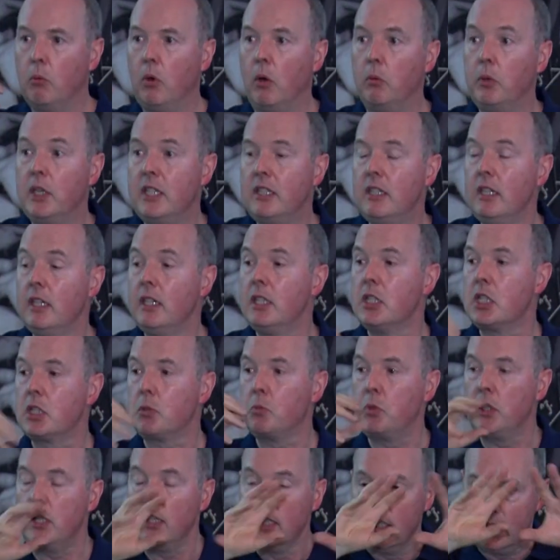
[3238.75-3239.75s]
What we did is
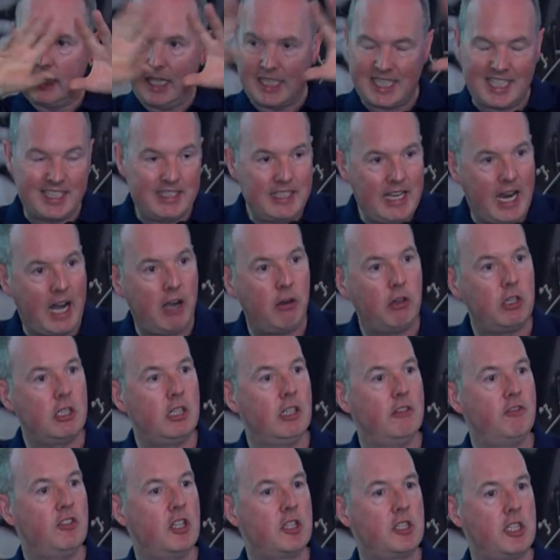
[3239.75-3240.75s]
that's a
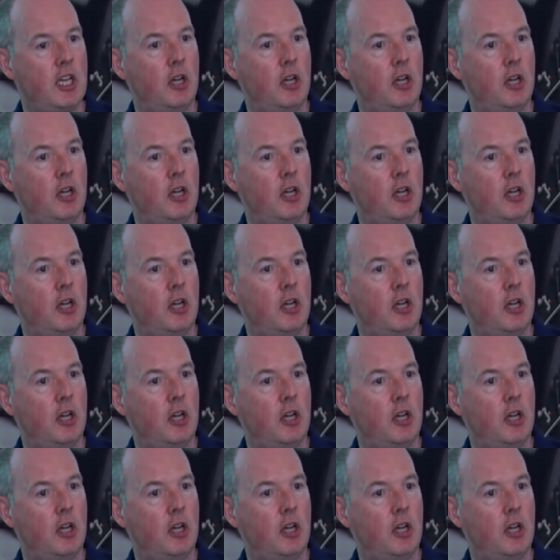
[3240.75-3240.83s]
narrative that's